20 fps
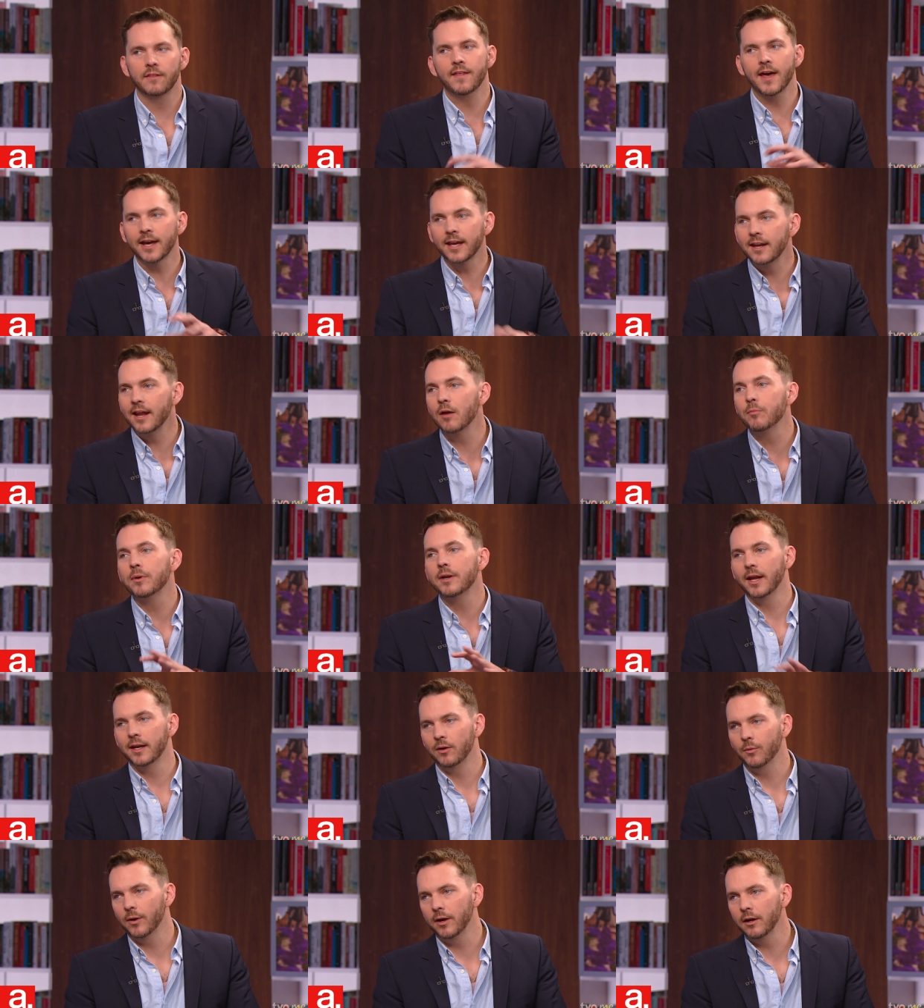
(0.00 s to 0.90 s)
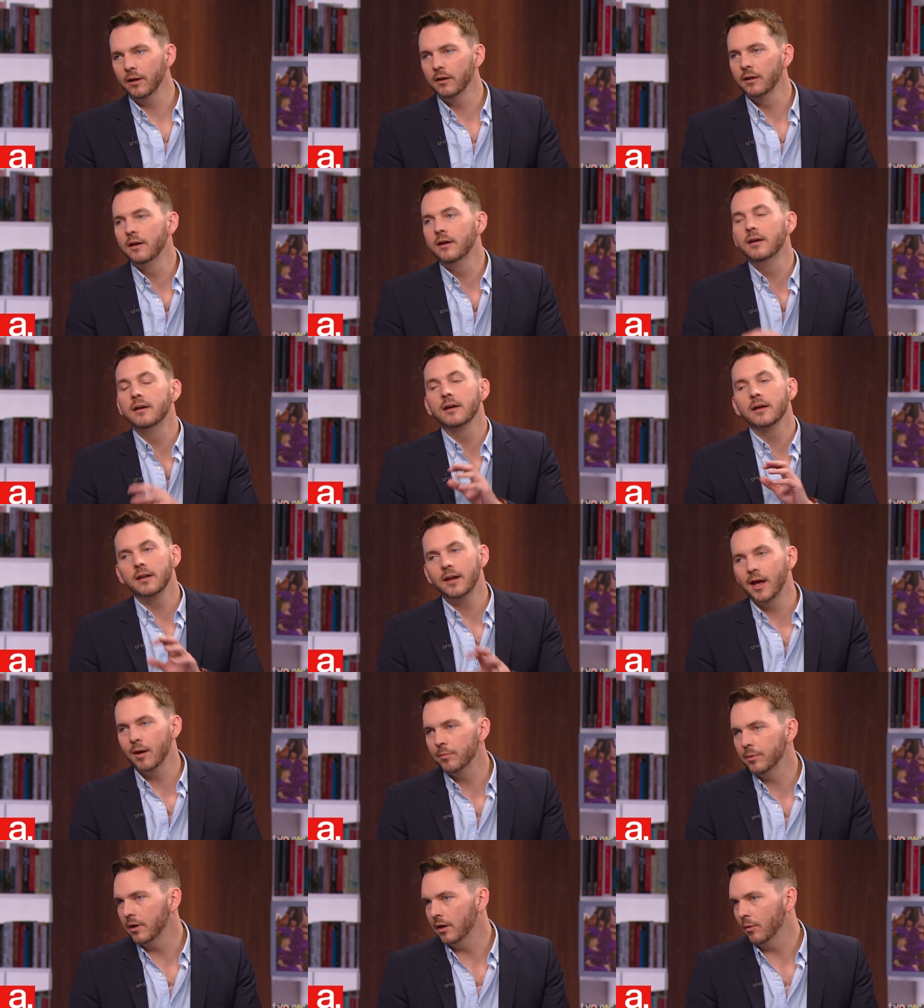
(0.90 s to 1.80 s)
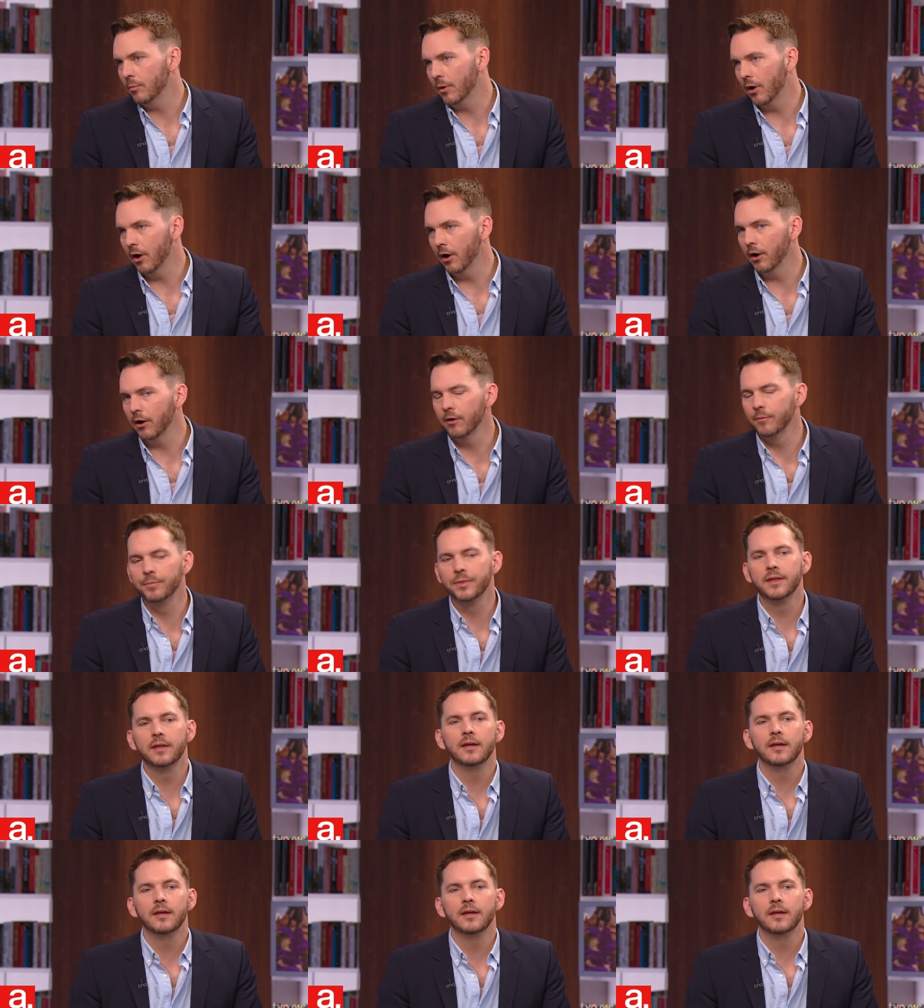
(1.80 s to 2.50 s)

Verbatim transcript: That can happen anywhere. It can happen in a bar.